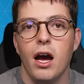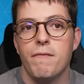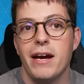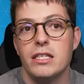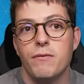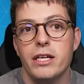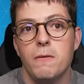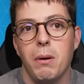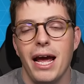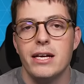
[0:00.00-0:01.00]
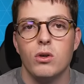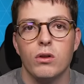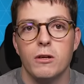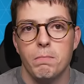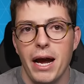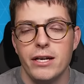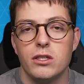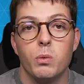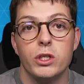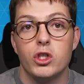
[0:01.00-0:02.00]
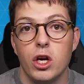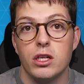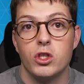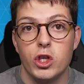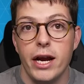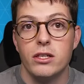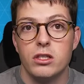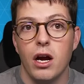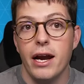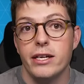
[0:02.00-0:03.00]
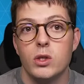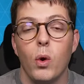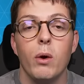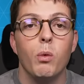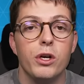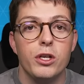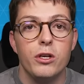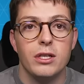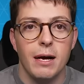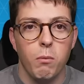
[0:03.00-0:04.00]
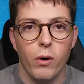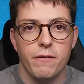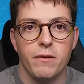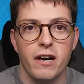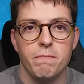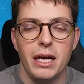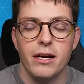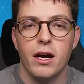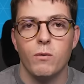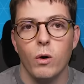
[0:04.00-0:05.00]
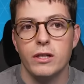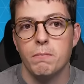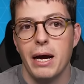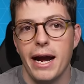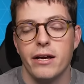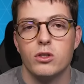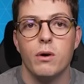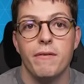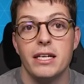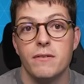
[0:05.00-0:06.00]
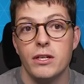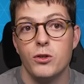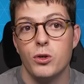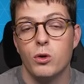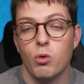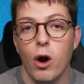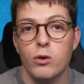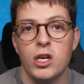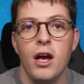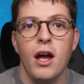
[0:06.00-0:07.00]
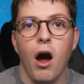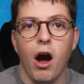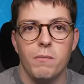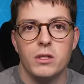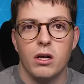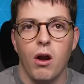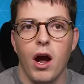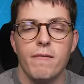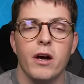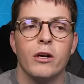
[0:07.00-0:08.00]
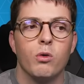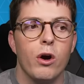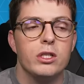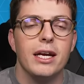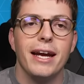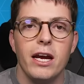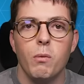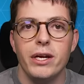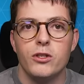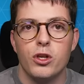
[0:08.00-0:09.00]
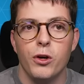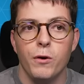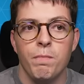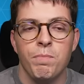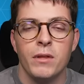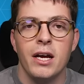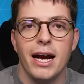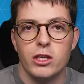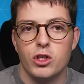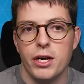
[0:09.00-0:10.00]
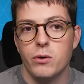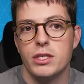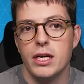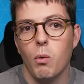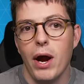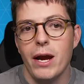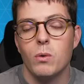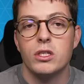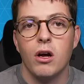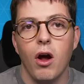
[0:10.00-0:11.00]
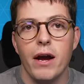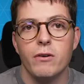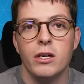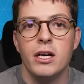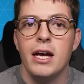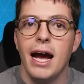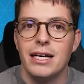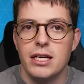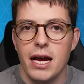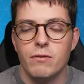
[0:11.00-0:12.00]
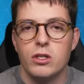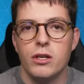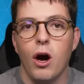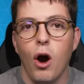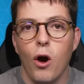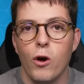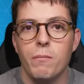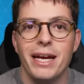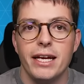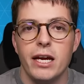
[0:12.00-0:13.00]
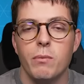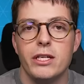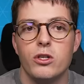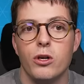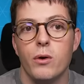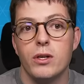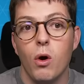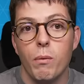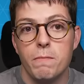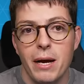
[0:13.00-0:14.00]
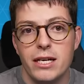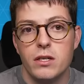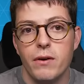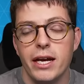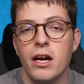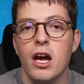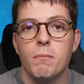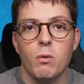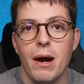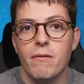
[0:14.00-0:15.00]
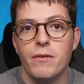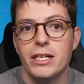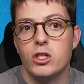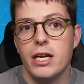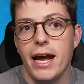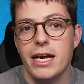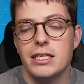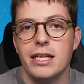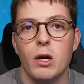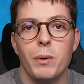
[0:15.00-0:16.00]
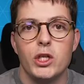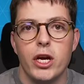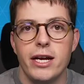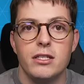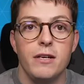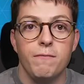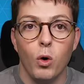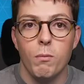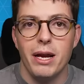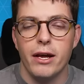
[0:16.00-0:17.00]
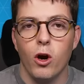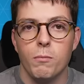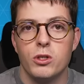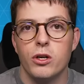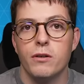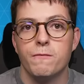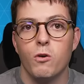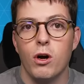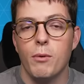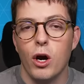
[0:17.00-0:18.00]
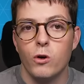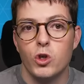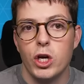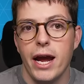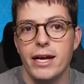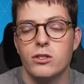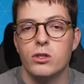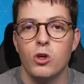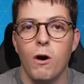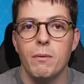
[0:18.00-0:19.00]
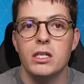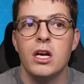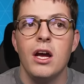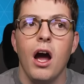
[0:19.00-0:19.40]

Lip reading: effectively the players on the bench would just change slightly. So I would use that 0.5 million I've got in the bank to effectively do Gross up to Kluivert. Gross in game week 2 has Chelsea away, whereas Kluivert has Everton at home in game week 2, along with Petrovic. Maramovic stays, and then we change the 4 million option from O'Shea to Thomas.